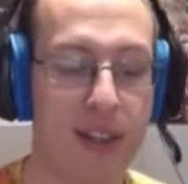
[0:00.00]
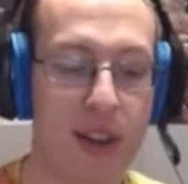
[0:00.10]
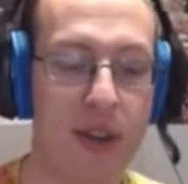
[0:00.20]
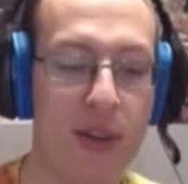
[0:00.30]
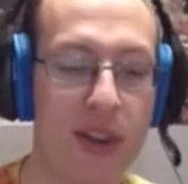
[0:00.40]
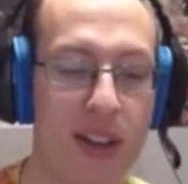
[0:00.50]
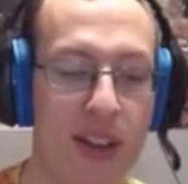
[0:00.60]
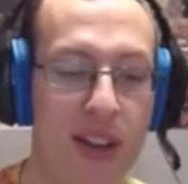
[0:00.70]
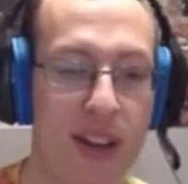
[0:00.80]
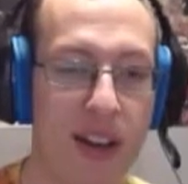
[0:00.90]
So
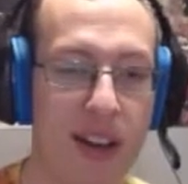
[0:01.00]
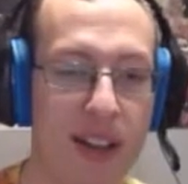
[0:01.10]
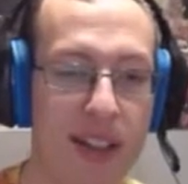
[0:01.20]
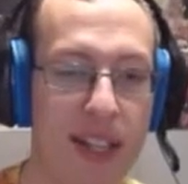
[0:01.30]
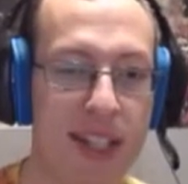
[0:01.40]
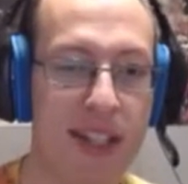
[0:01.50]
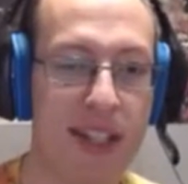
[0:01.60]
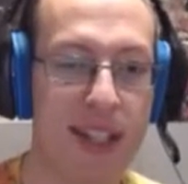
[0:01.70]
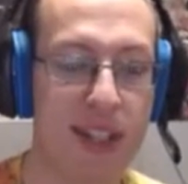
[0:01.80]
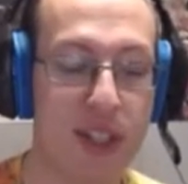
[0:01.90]

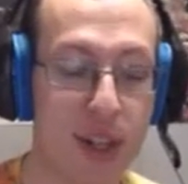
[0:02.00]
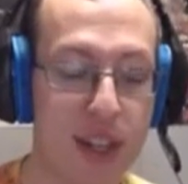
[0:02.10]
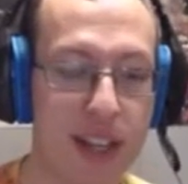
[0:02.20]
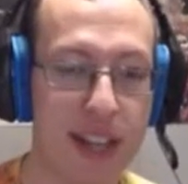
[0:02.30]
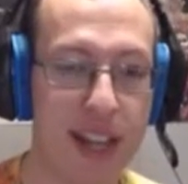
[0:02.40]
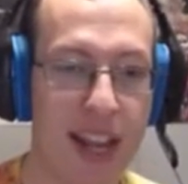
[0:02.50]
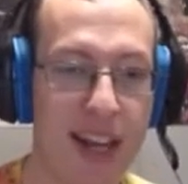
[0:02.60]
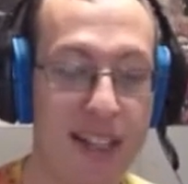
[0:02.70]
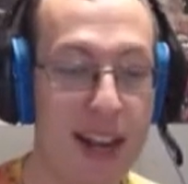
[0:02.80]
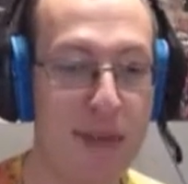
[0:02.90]
it's good,
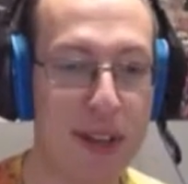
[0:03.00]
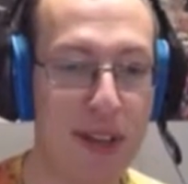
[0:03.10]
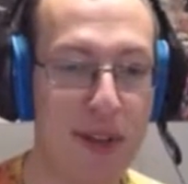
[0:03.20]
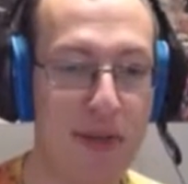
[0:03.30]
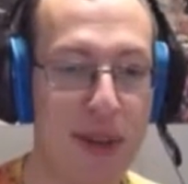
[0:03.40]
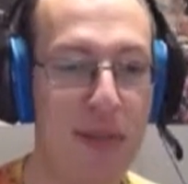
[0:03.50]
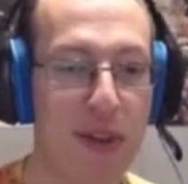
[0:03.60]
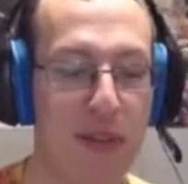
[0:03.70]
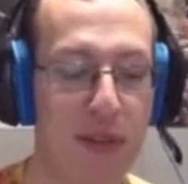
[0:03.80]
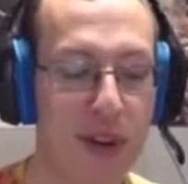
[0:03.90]
and it's not my cube, but I'm
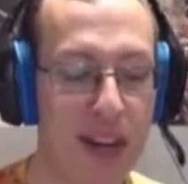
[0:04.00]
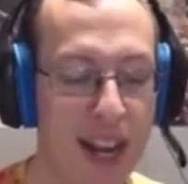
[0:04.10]
looking for it.